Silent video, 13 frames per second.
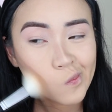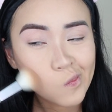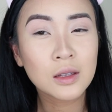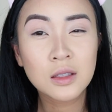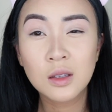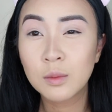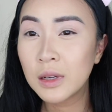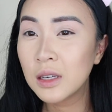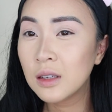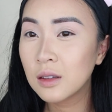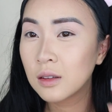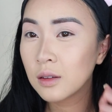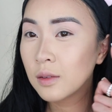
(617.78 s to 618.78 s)
Okay, so
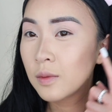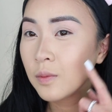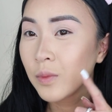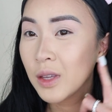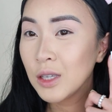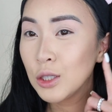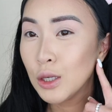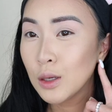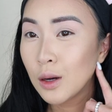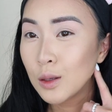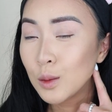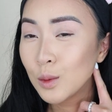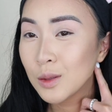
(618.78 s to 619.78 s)
my cheek
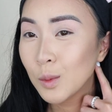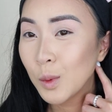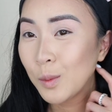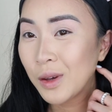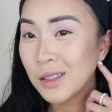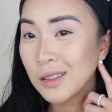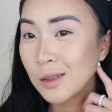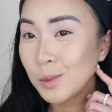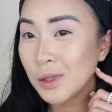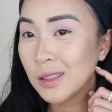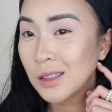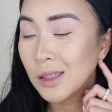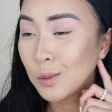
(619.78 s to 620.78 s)
contour is a bit messed up
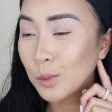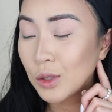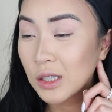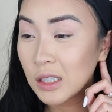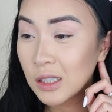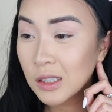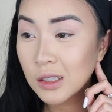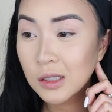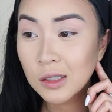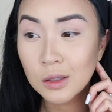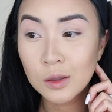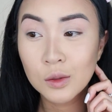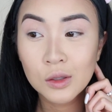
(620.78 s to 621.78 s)
because of that brush,
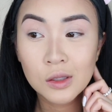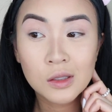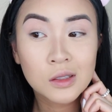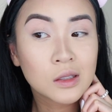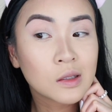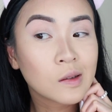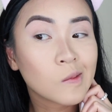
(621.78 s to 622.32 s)
so just